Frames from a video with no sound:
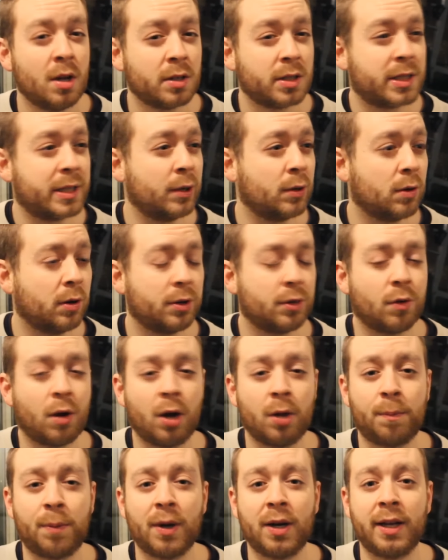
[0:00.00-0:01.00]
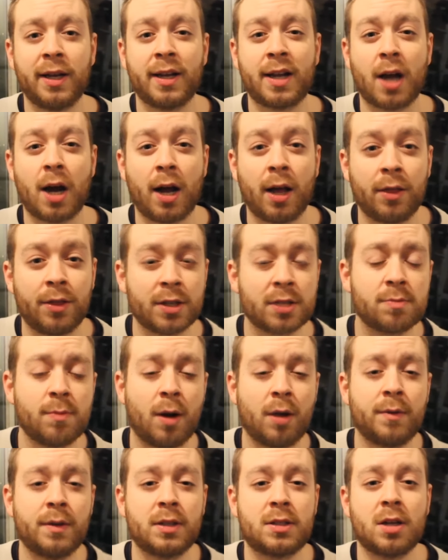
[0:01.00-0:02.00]
Still got Europa League. At this
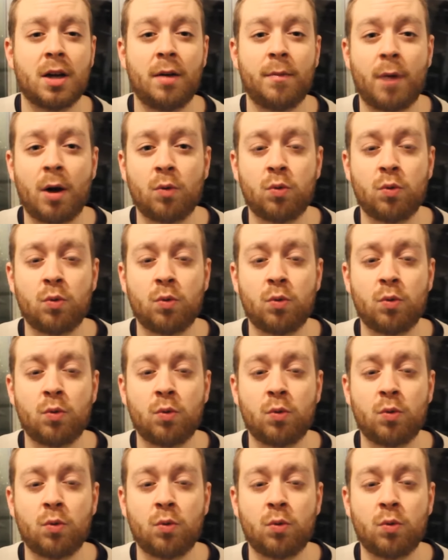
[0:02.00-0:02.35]
moment in time,